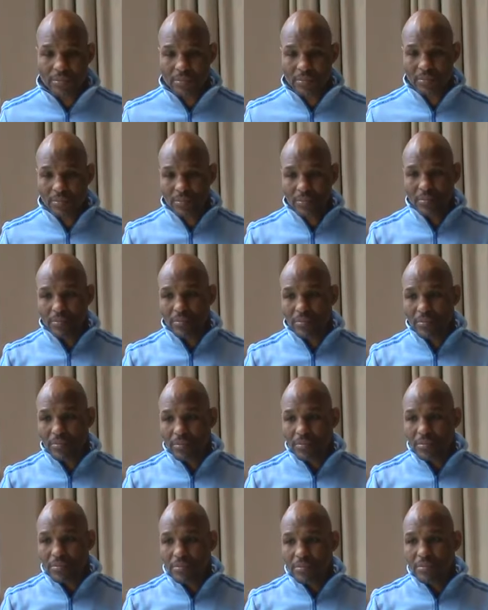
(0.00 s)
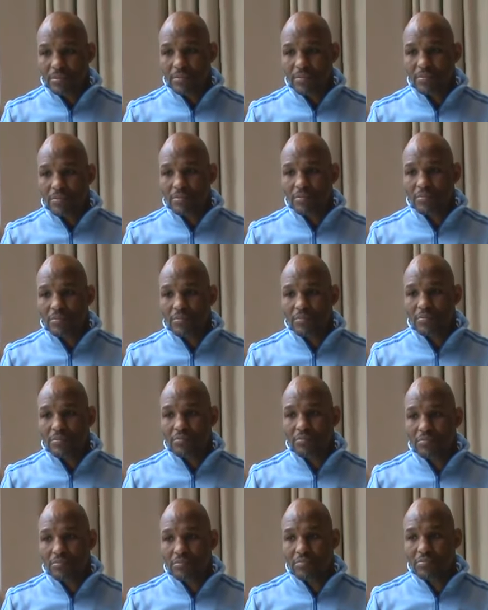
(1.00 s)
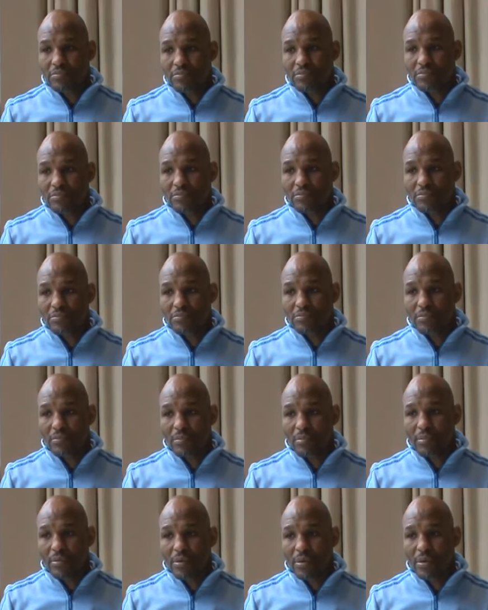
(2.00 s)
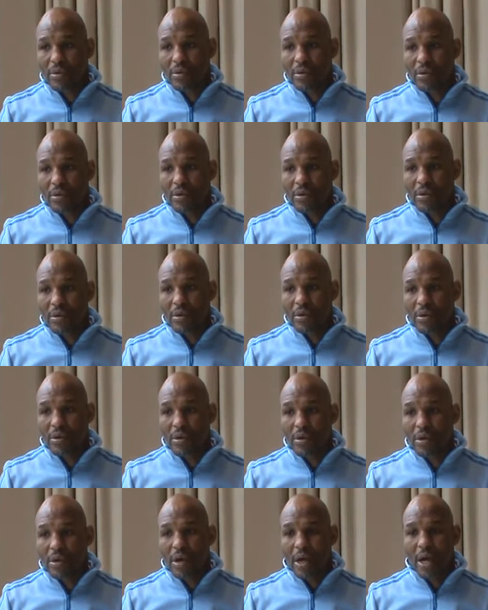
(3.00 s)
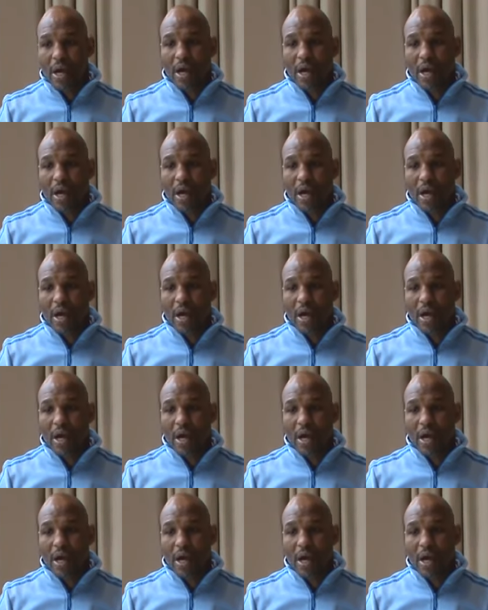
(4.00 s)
No one is speaking in this clip.